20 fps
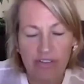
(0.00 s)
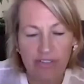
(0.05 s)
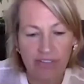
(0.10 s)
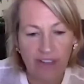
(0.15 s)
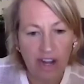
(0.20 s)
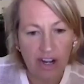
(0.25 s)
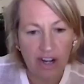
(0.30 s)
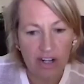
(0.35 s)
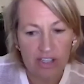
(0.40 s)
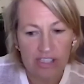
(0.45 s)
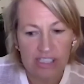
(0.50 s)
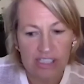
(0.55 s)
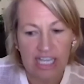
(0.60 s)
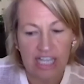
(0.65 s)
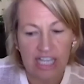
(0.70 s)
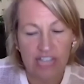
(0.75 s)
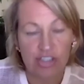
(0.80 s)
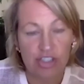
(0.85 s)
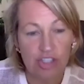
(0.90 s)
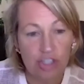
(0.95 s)
ours
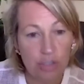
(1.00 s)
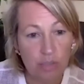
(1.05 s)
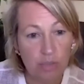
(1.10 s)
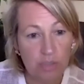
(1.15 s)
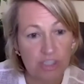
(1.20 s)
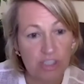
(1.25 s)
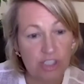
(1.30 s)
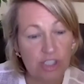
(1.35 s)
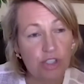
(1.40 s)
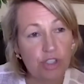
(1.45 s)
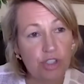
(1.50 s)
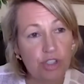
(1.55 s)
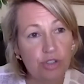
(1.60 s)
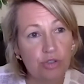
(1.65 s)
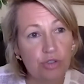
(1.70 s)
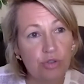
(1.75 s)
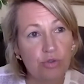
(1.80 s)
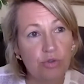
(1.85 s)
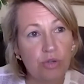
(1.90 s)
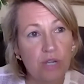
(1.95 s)
last year was to
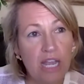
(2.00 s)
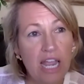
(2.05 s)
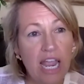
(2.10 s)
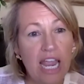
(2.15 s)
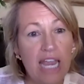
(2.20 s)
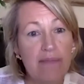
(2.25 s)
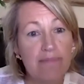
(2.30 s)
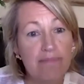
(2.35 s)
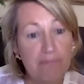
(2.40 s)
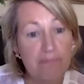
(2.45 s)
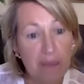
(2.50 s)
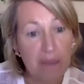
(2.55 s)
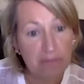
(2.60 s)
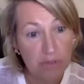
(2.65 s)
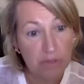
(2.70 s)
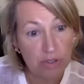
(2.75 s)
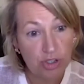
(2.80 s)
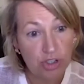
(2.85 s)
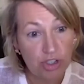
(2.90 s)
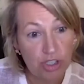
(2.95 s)
do a
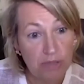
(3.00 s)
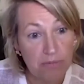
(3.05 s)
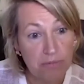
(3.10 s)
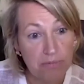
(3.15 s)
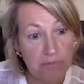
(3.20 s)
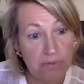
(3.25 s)
membership